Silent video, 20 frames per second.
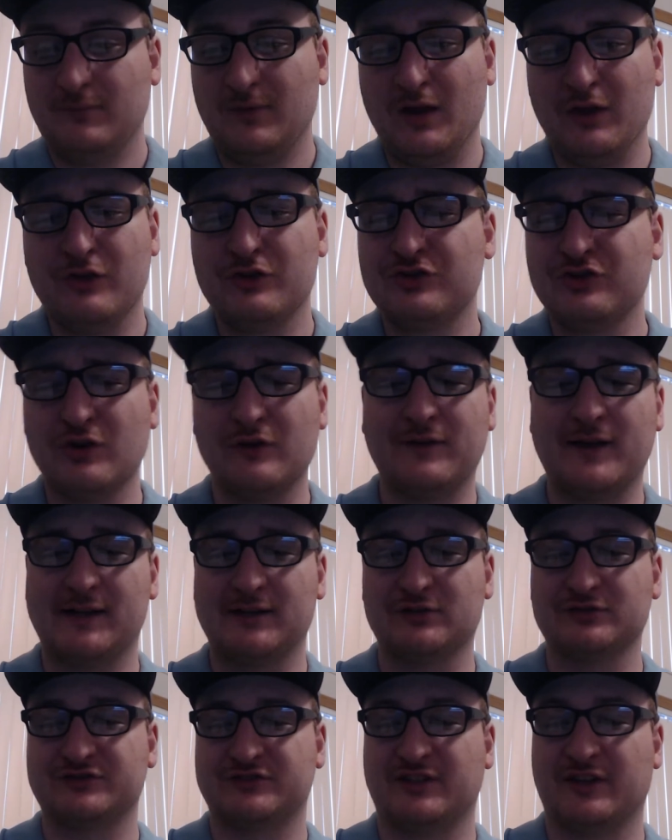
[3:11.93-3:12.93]
the show
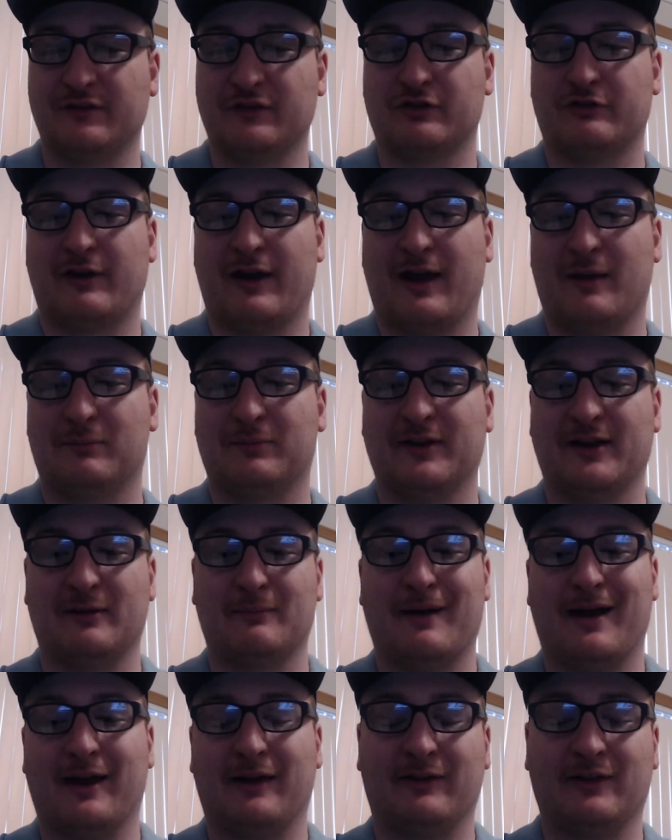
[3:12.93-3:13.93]
follows Steven Grant, played
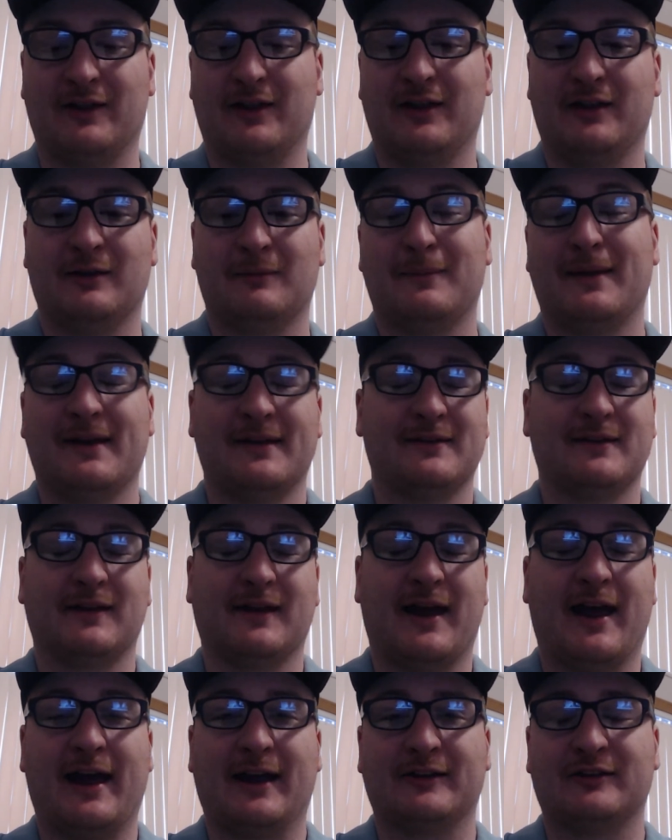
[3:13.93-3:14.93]
by the amazing
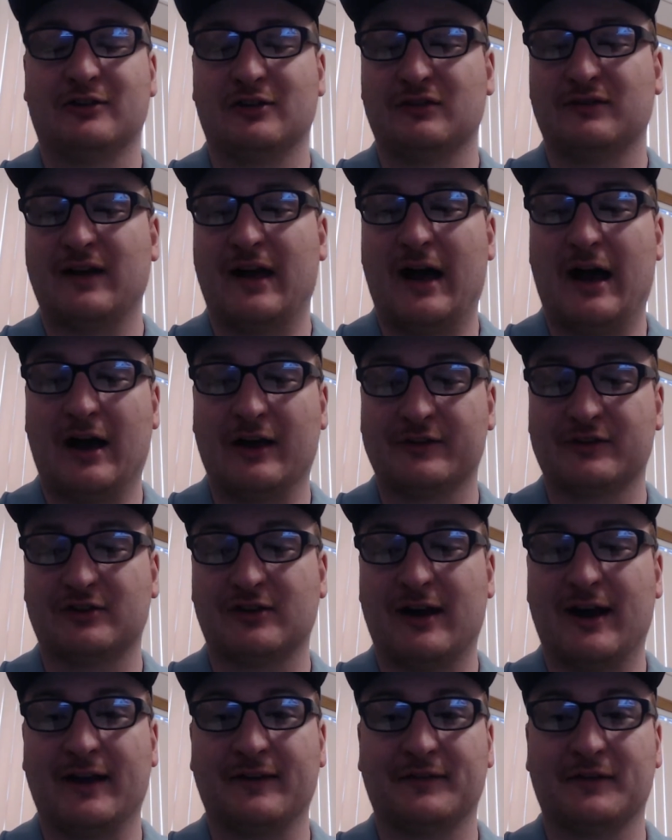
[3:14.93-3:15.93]
actor of Oscar
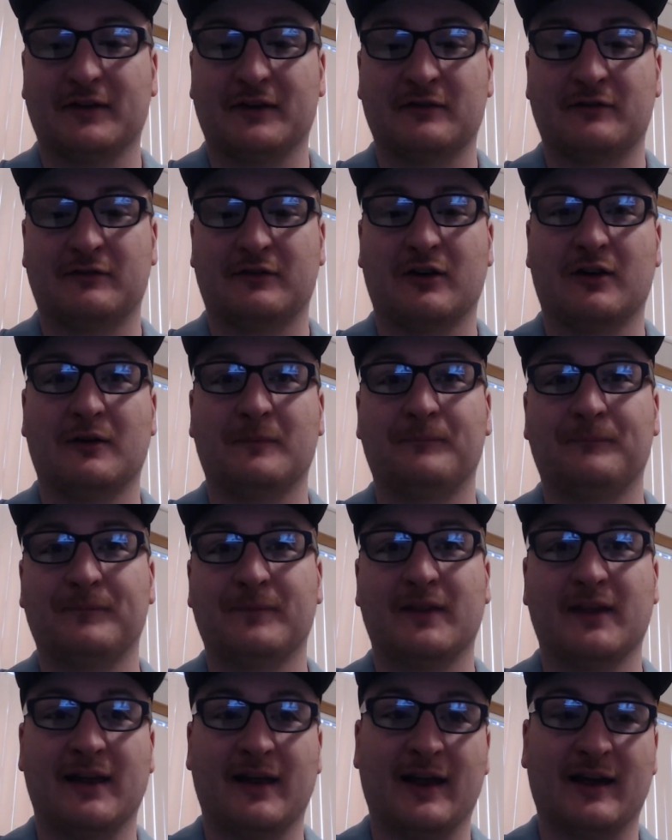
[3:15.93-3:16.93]
Isaac from
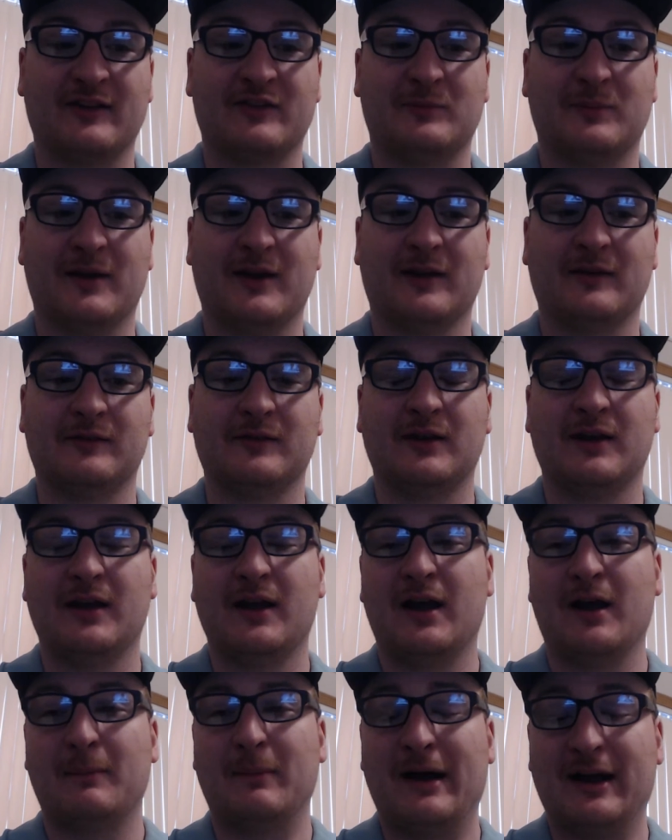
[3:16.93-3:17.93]
the X Men
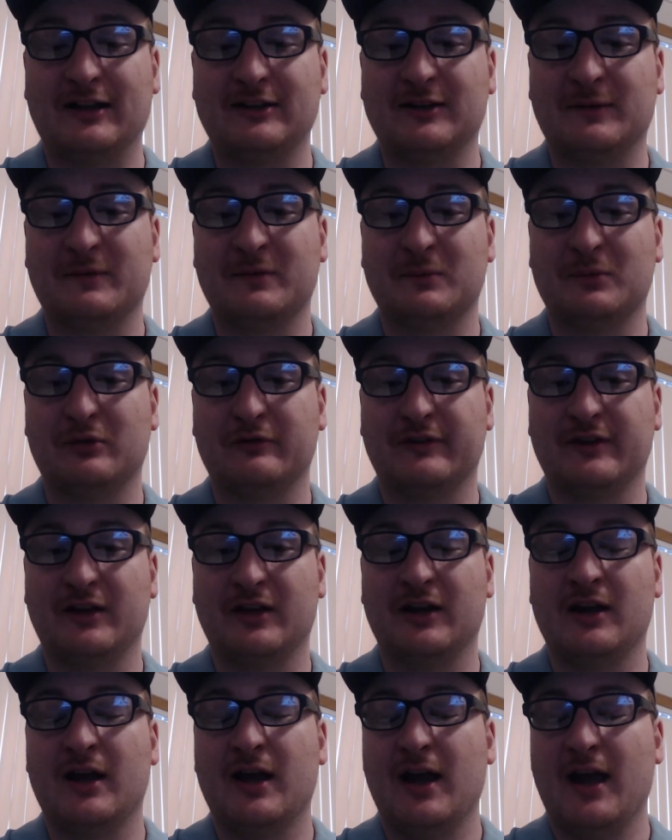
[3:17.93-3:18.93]
Apocalypse
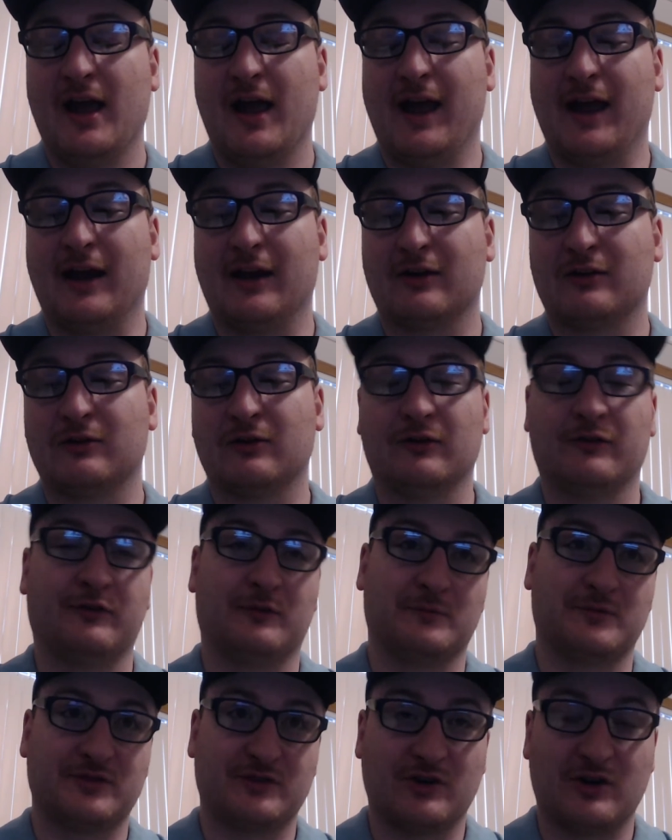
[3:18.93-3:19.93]
movie, and of course from
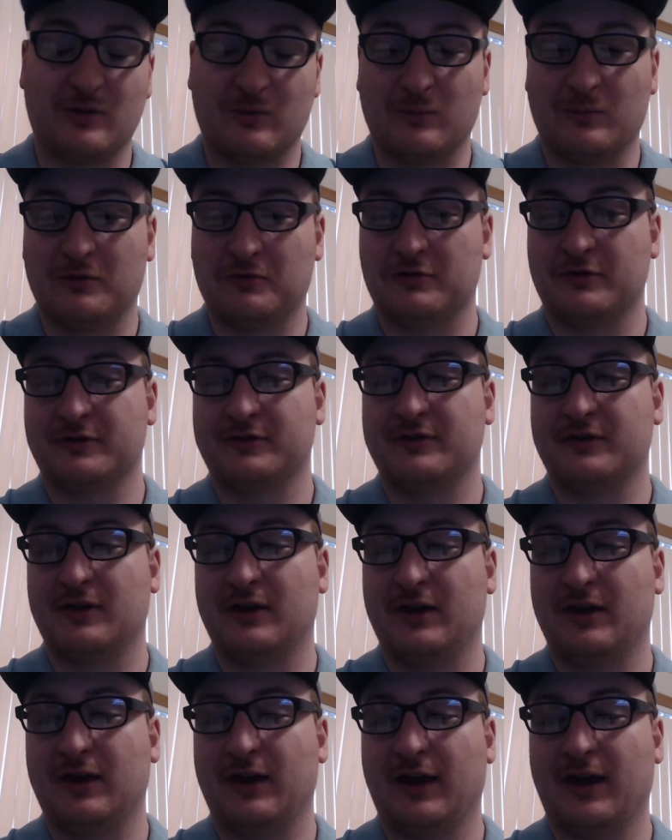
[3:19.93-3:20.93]
Star Wars.
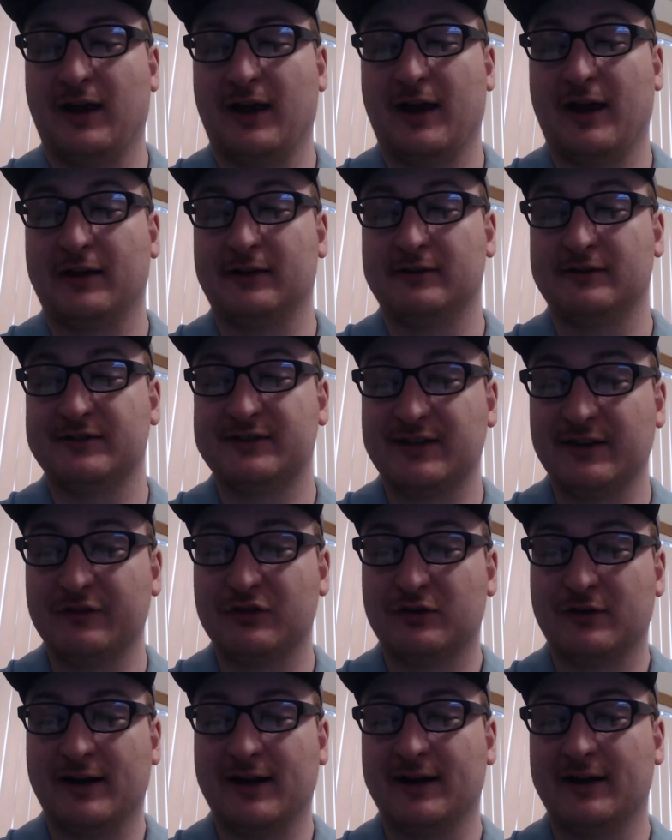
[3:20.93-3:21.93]
And Steven
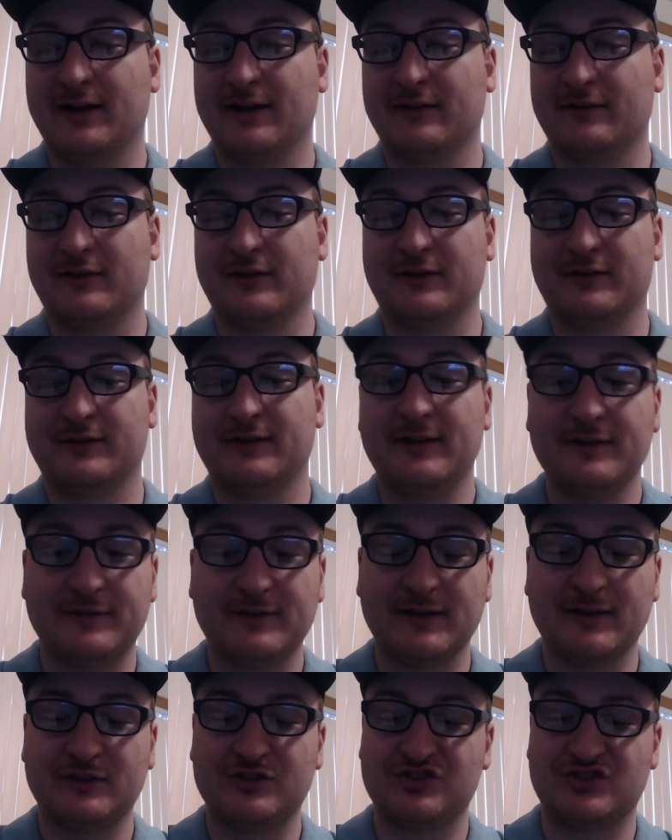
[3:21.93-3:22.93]
Grant is this
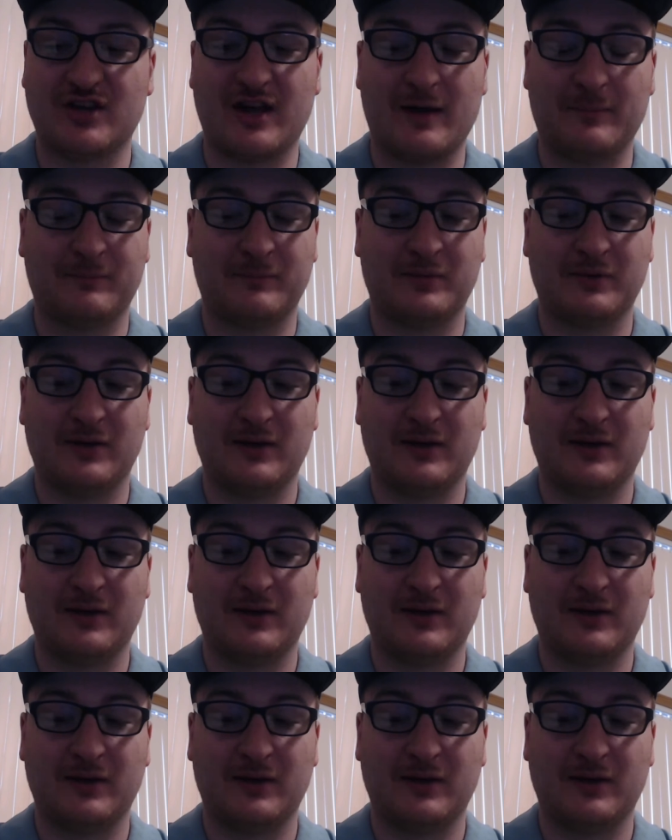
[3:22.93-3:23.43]
gifted shop